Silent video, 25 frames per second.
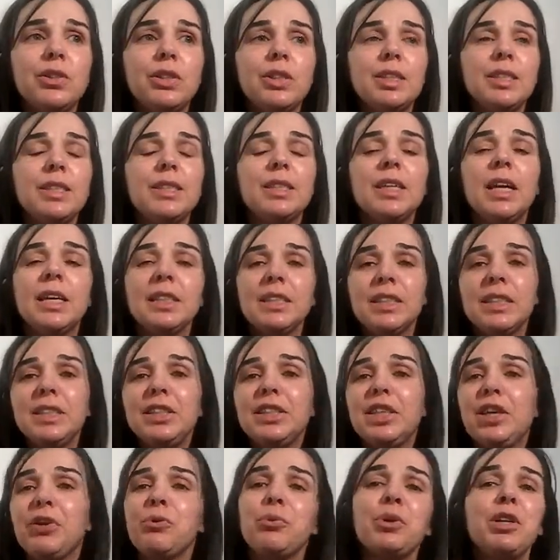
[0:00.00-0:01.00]
it's not
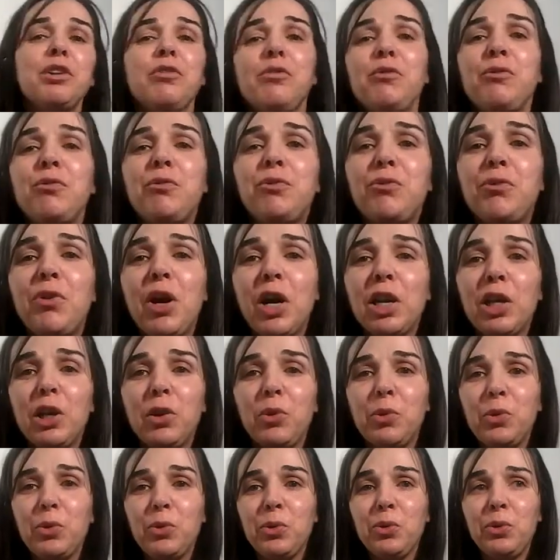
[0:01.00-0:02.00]
that they will
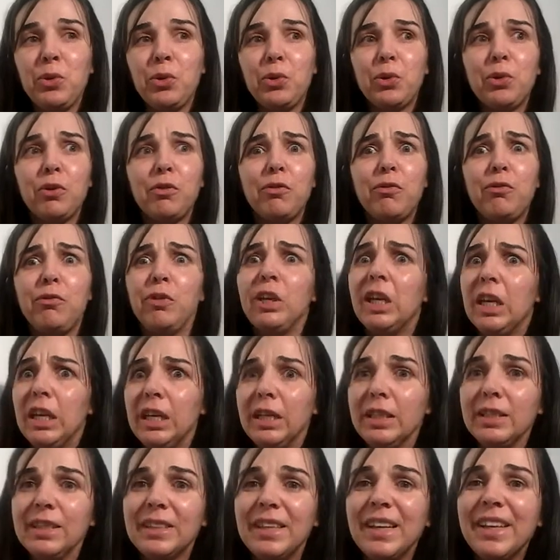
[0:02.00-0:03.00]
follow your
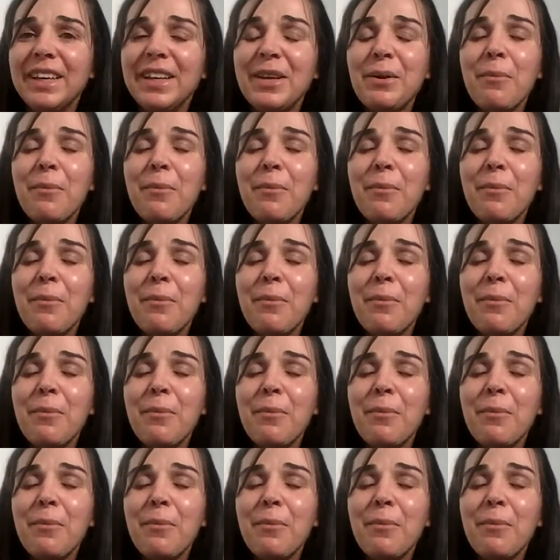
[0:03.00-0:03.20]
feelings,